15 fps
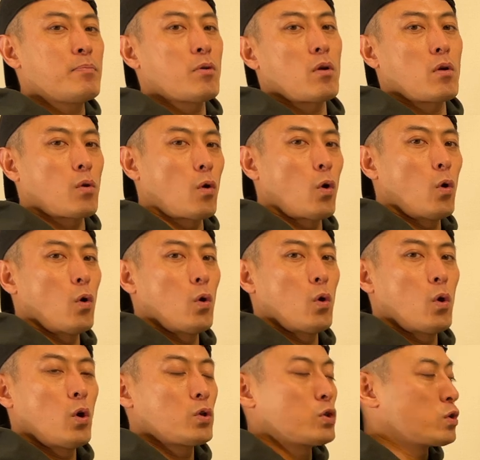protocol
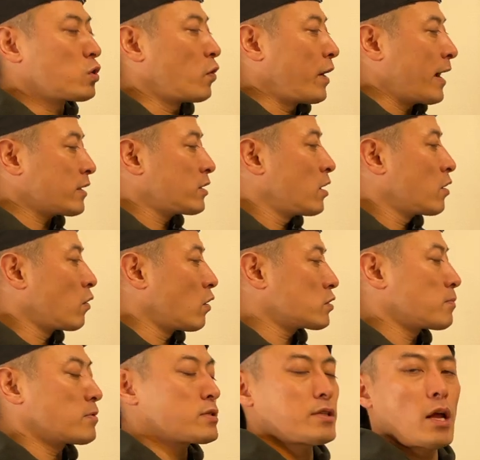to connect
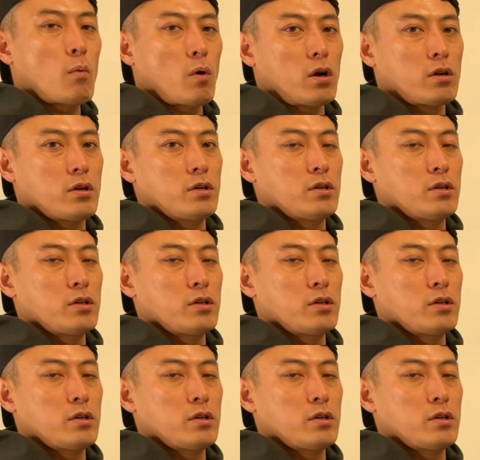Cosmos network.